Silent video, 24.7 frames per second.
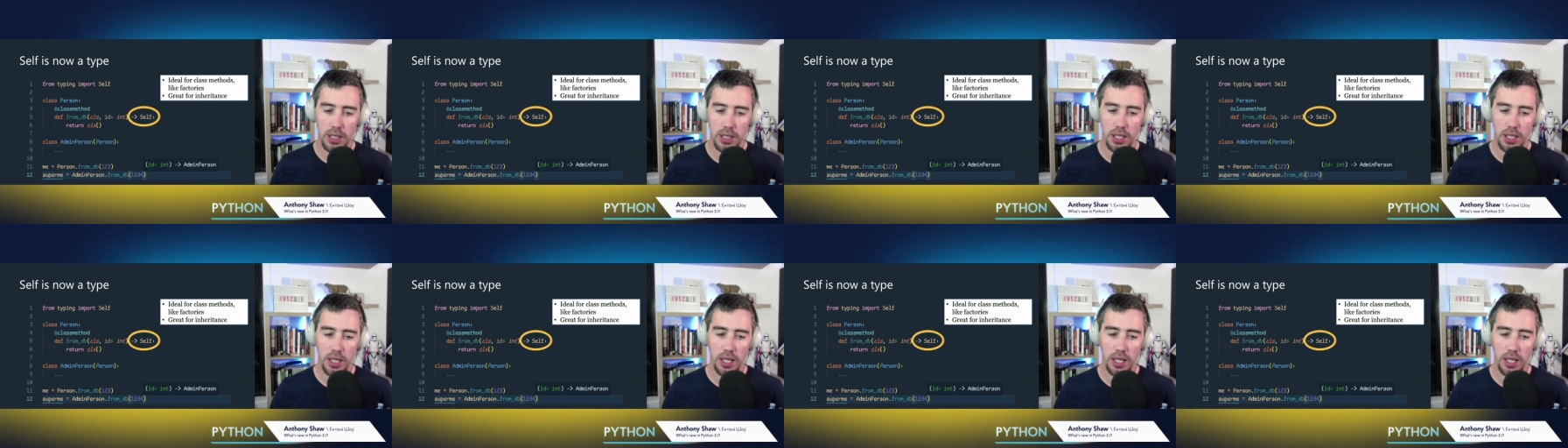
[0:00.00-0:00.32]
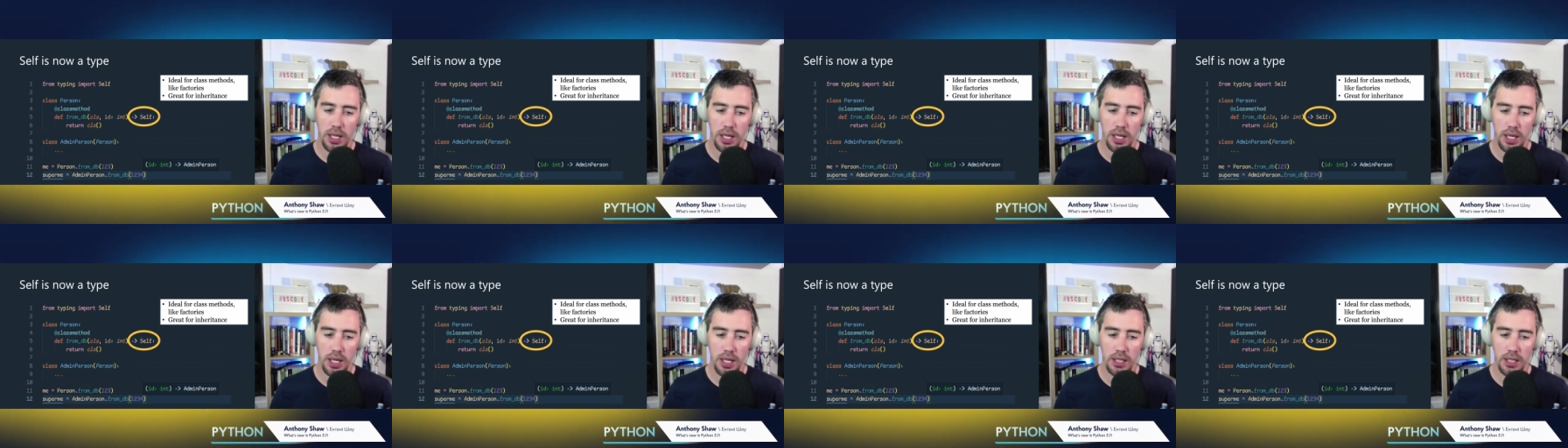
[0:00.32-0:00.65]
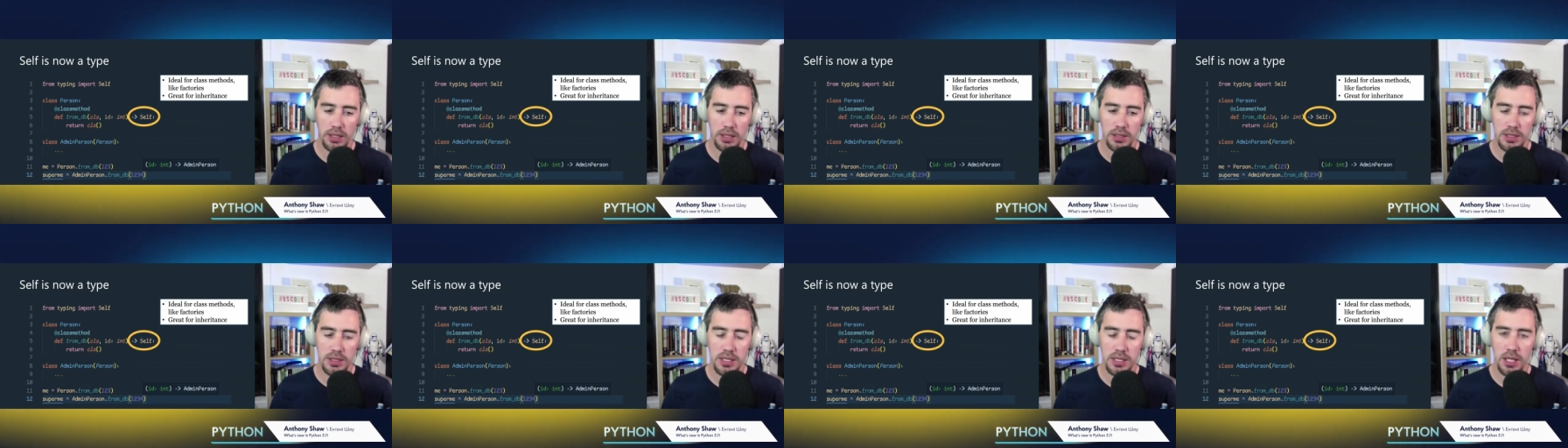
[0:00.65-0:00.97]

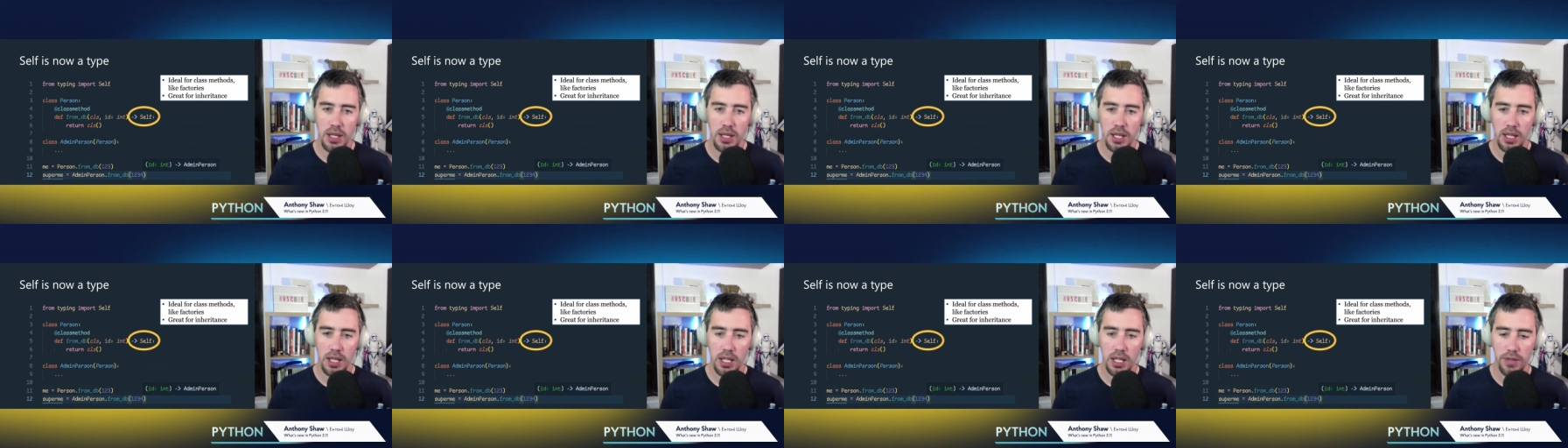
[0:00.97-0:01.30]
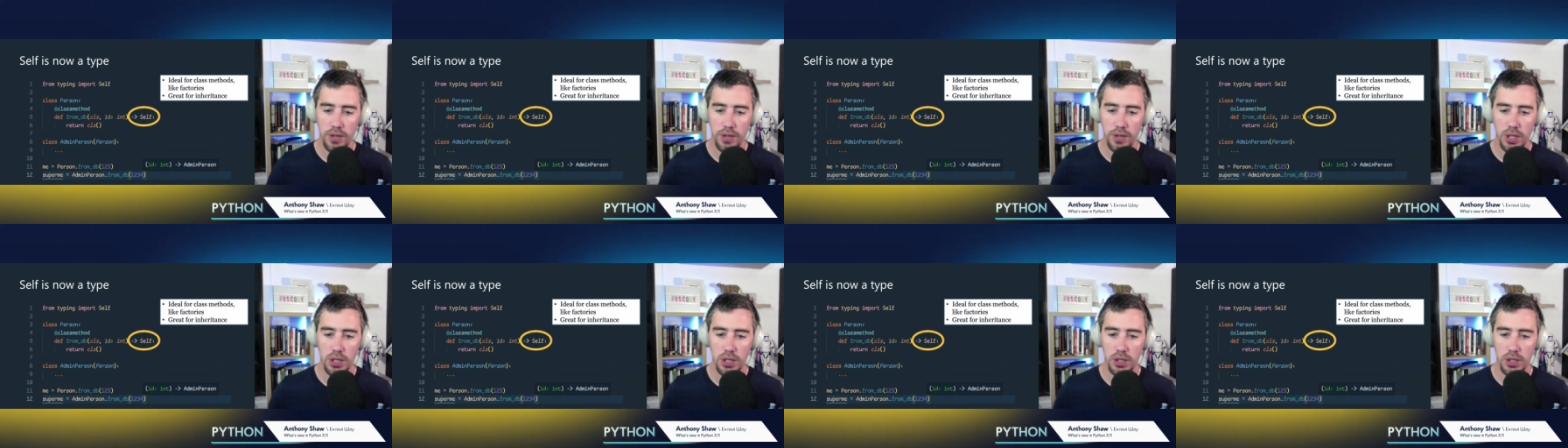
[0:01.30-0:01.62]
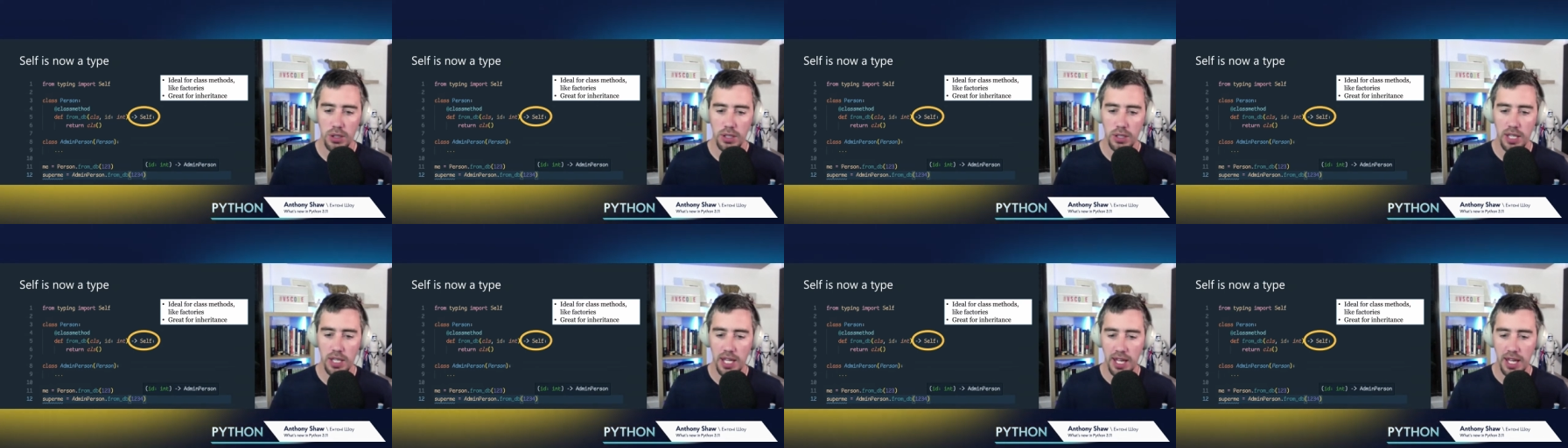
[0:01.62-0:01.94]
And if you
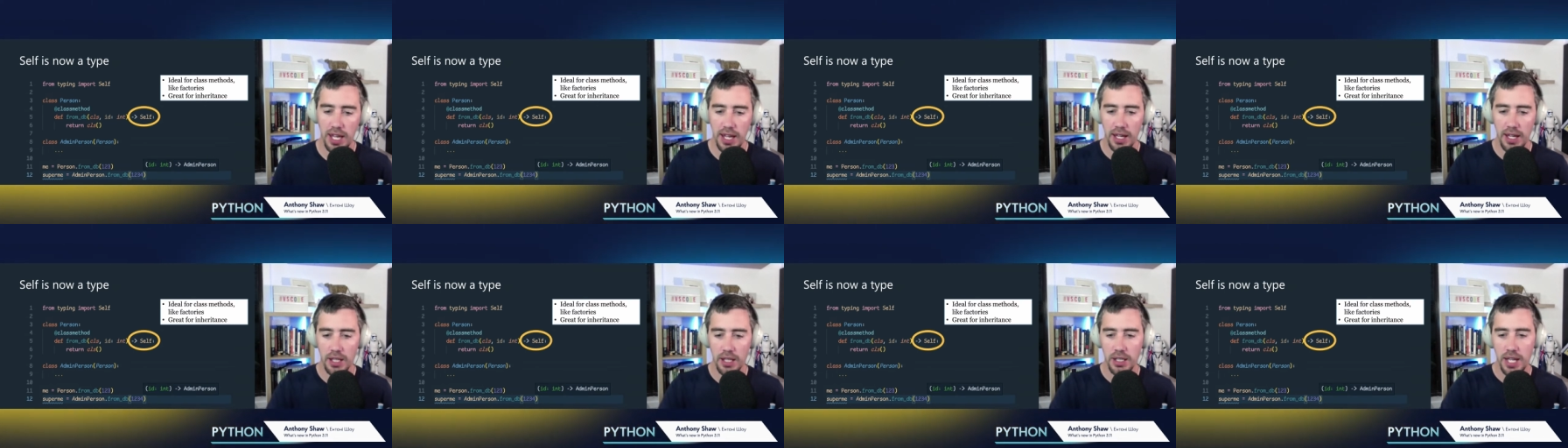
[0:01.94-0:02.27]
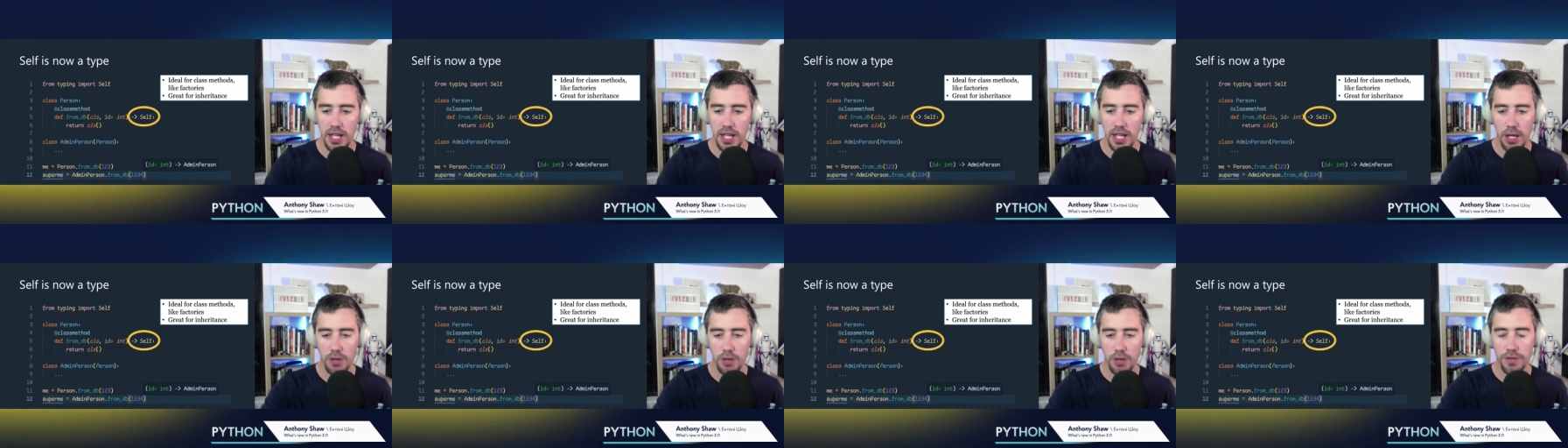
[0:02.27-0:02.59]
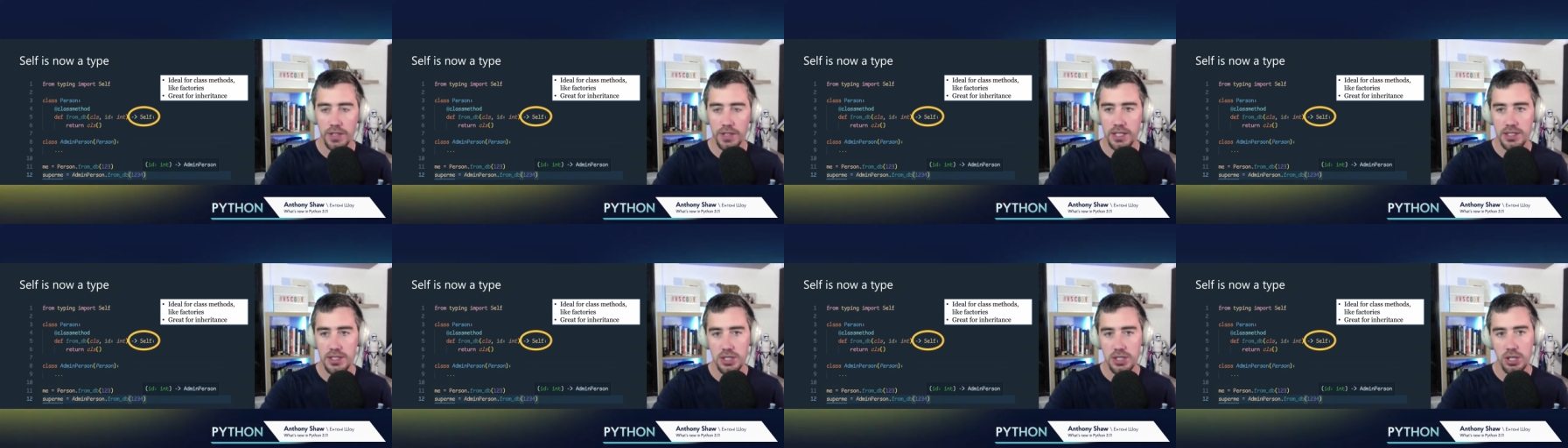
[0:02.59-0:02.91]
look at how
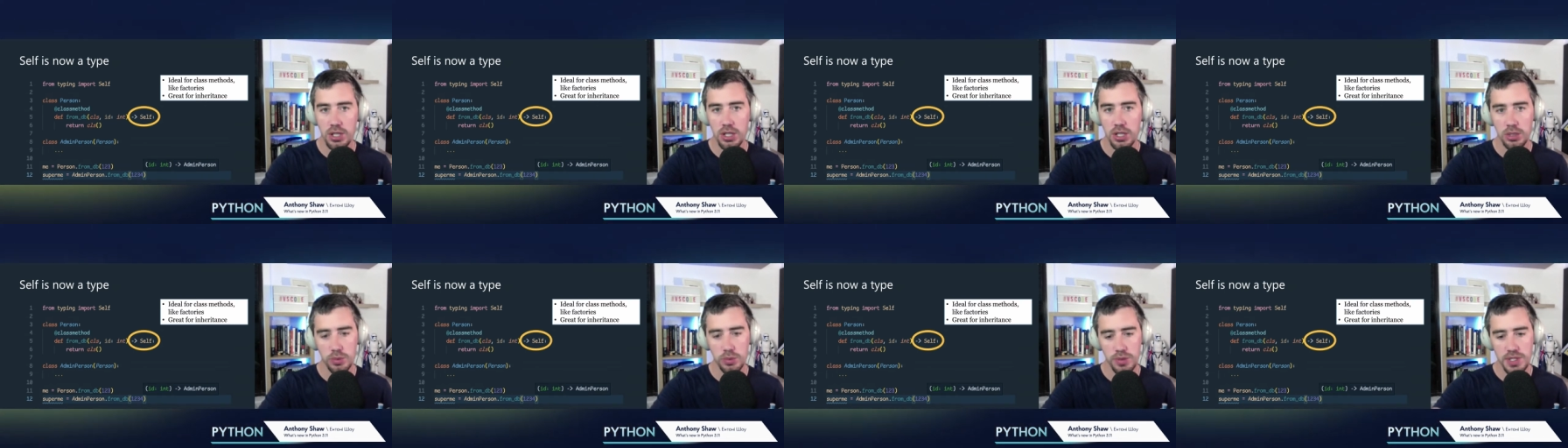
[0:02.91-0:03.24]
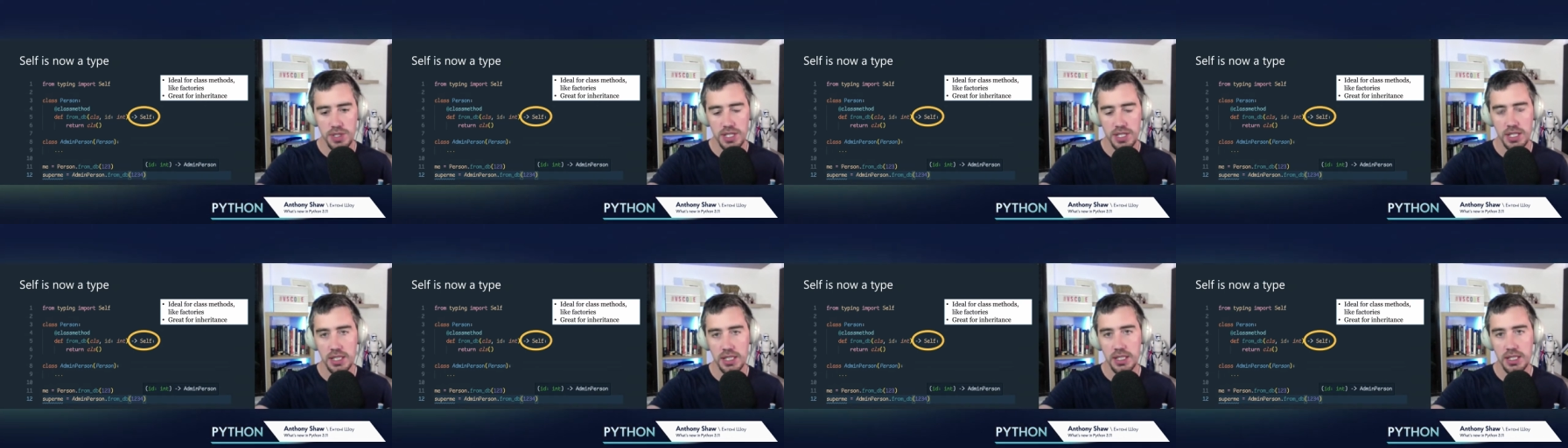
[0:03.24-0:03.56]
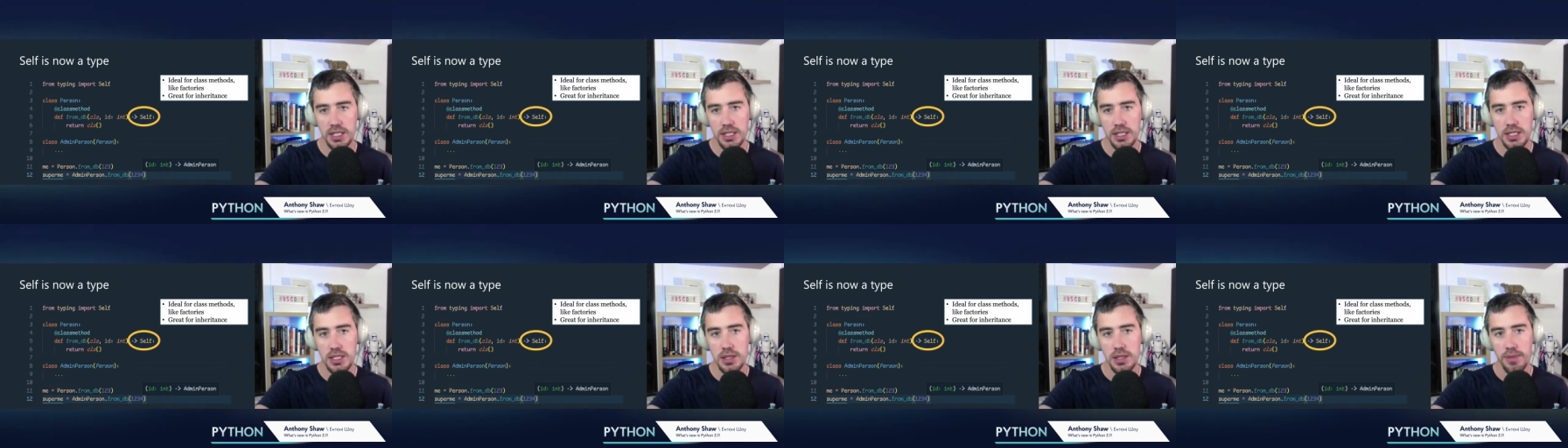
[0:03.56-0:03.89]
VS Code will see
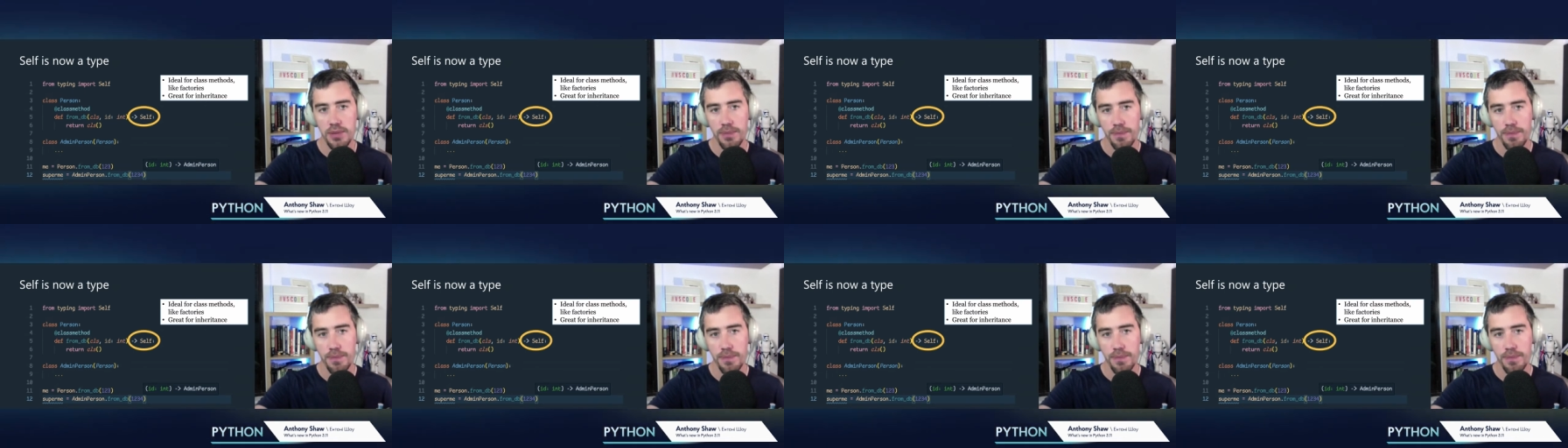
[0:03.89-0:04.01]
this,